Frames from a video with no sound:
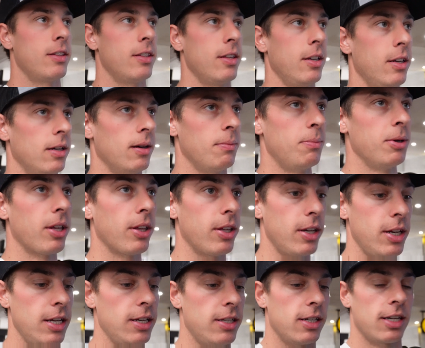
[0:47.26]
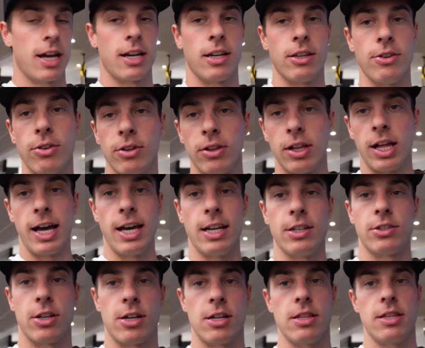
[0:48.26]
the ability to kind of
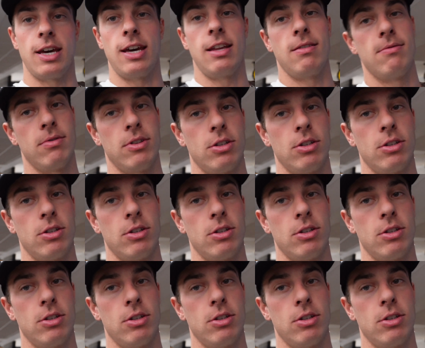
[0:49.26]
utilize all that